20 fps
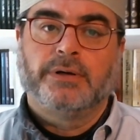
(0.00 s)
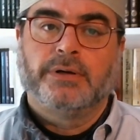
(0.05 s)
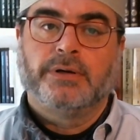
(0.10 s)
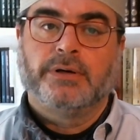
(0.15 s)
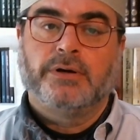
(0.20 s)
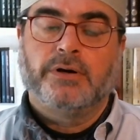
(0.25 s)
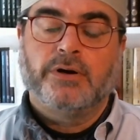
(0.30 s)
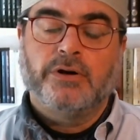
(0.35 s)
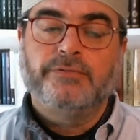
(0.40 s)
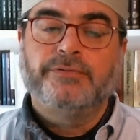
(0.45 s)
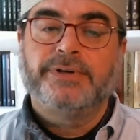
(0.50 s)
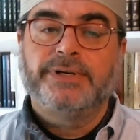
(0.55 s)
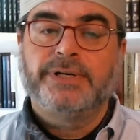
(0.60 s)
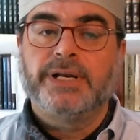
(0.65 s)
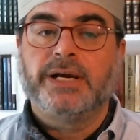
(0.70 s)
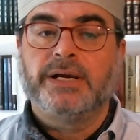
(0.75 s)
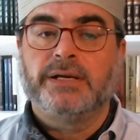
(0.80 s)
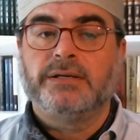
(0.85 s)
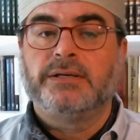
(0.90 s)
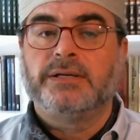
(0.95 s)

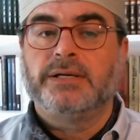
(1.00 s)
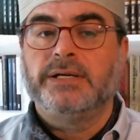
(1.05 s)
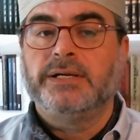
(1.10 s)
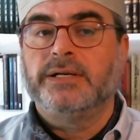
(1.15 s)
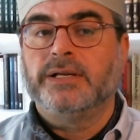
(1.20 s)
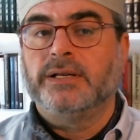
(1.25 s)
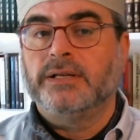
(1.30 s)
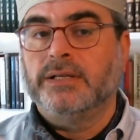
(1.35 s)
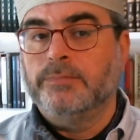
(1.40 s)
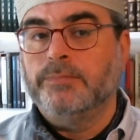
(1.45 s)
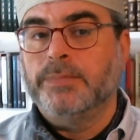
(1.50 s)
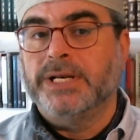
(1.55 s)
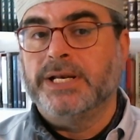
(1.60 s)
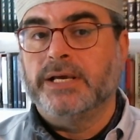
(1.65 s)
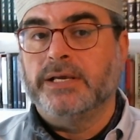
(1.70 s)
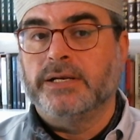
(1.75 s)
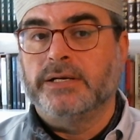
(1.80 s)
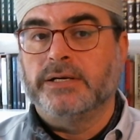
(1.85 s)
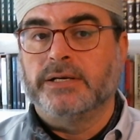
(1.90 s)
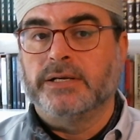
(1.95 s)
COVID-19
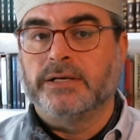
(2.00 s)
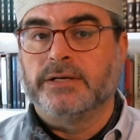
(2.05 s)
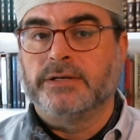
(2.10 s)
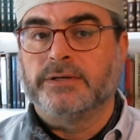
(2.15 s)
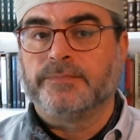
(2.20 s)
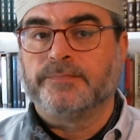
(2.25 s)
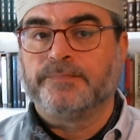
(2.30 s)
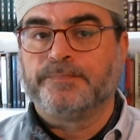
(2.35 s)
eliminated it.